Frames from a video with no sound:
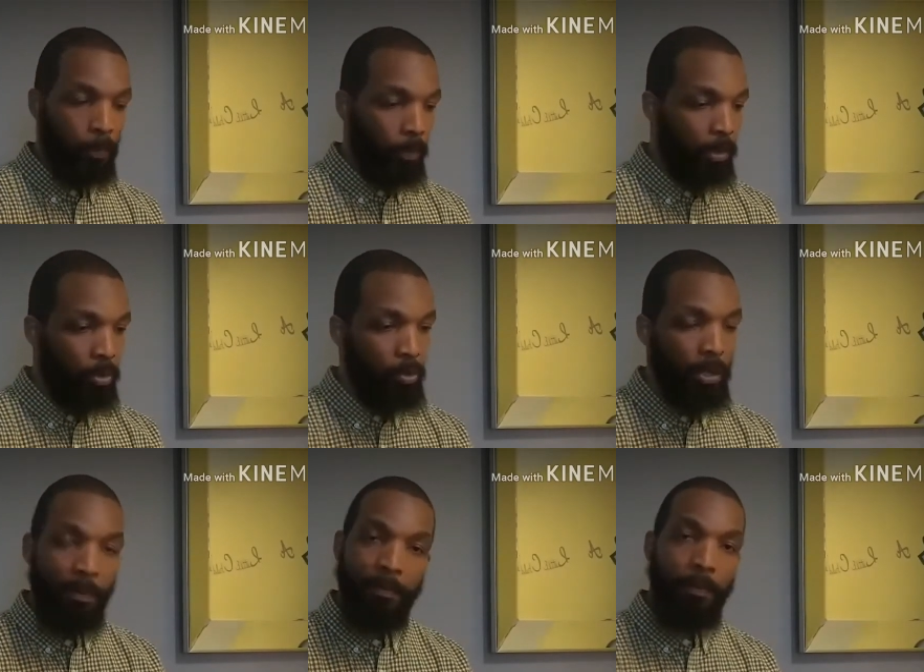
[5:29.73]
We're going to do
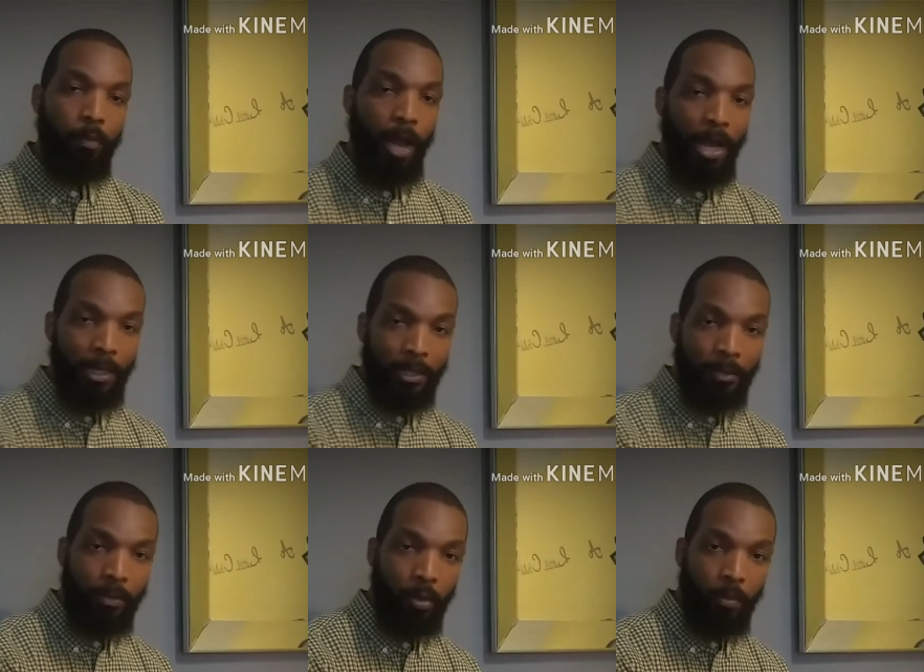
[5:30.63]
different varieties of
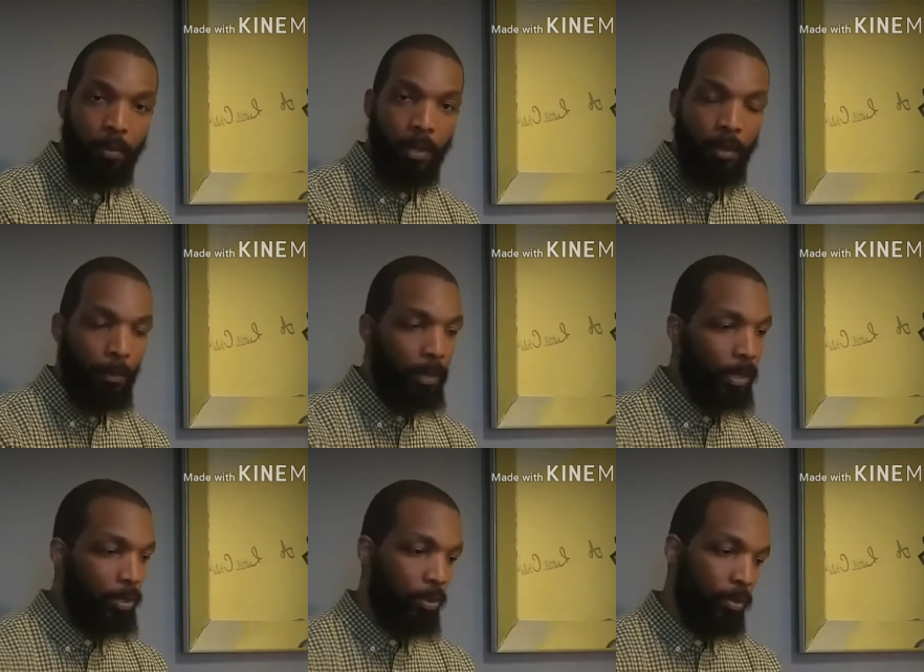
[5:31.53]
soap,
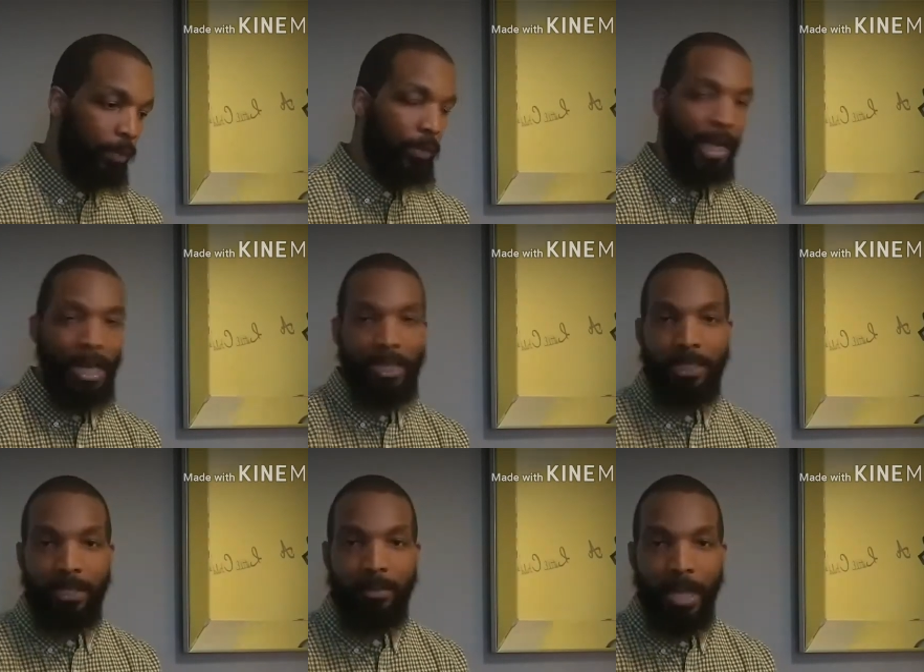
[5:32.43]
because different
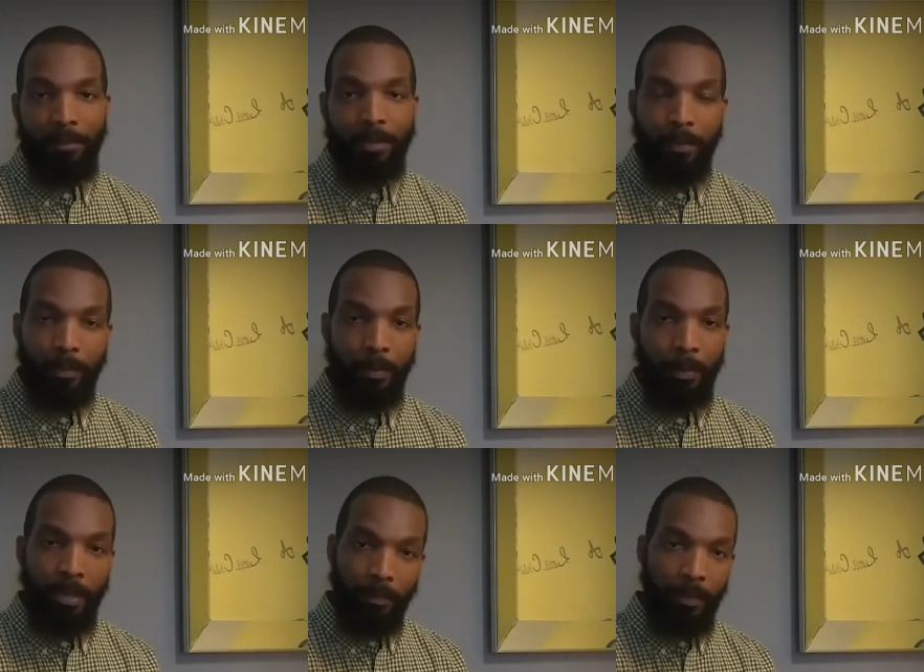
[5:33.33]
additives have different
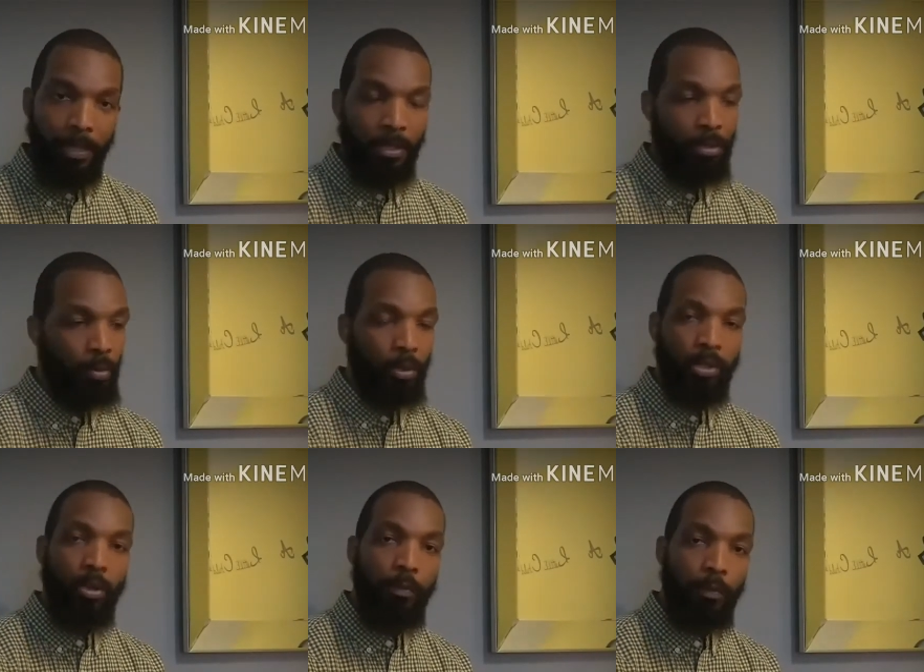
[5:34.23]
benefits and so on and
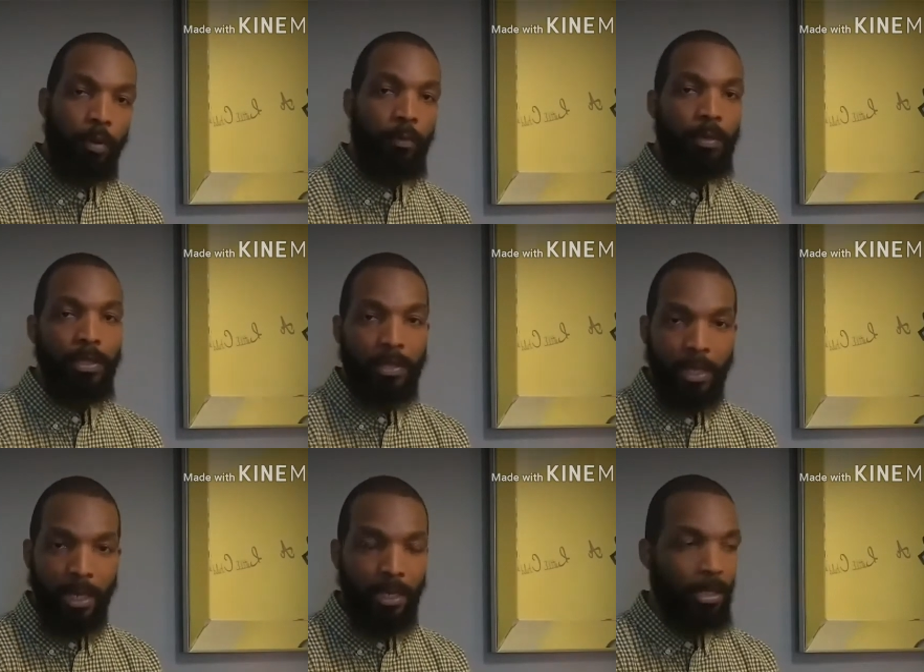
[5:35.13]
so forth for the
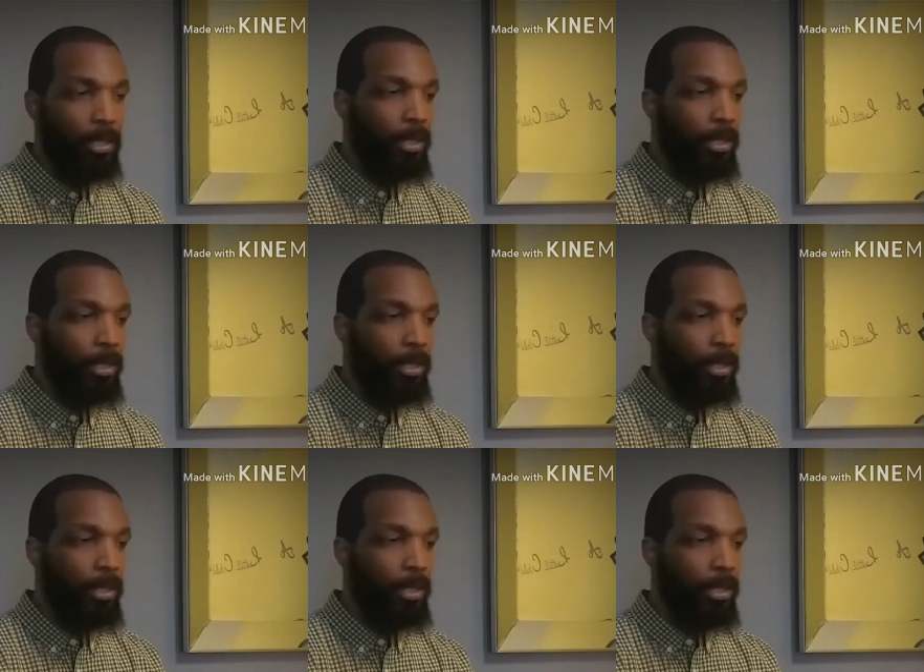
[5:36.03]
skin